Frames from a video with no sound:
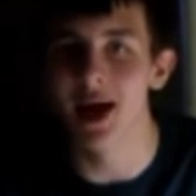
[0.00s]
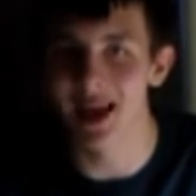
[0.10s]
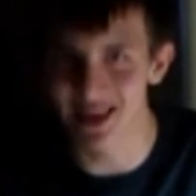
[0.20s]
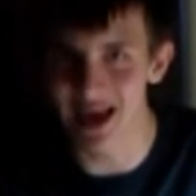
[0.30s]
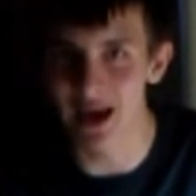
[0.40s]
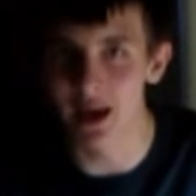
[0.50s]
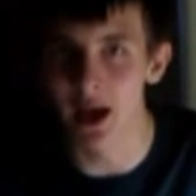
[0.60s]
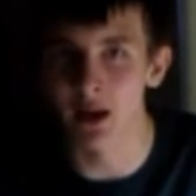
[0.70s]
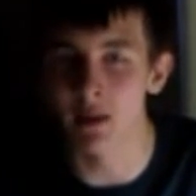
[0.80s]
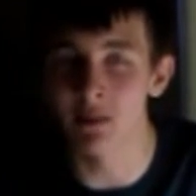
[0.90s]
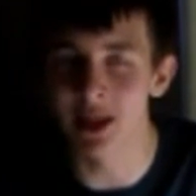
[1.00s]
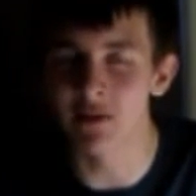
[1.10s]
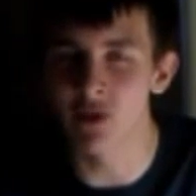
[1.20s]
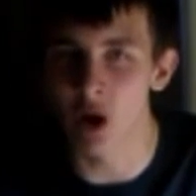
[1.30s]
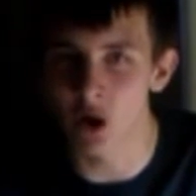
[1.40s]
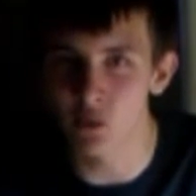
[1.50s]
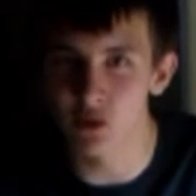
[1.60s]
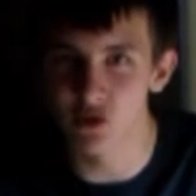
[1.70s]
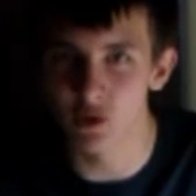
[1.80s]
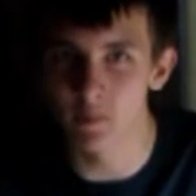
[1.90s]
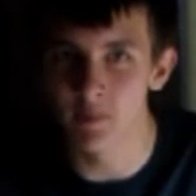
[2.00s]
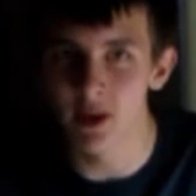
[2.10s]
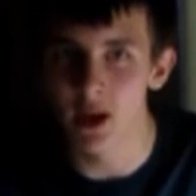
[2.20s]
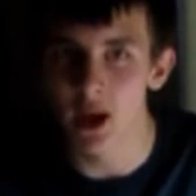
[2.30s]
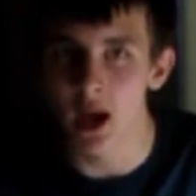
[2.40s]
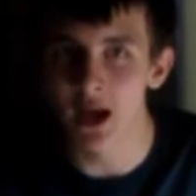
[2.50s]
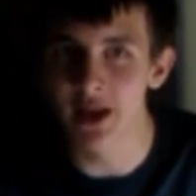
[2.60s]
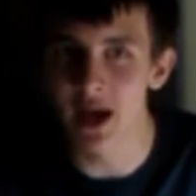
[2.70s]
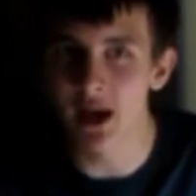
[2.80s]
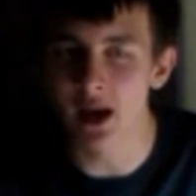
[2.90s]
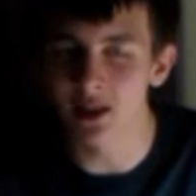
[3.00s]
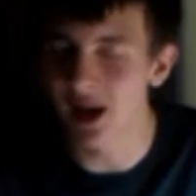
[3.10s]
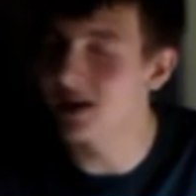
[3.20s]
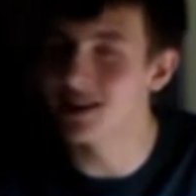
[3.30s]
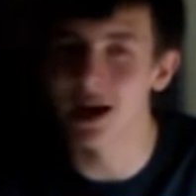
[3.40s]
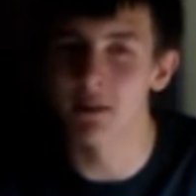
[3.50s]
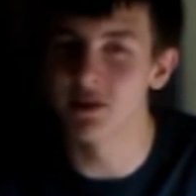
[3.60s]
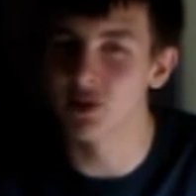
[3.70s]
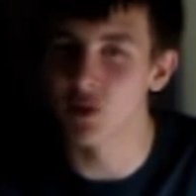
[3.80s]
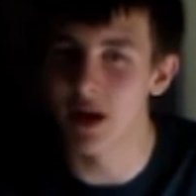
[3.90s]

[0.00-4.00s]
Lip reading: again and leave the hospital. And then I liked how Mr.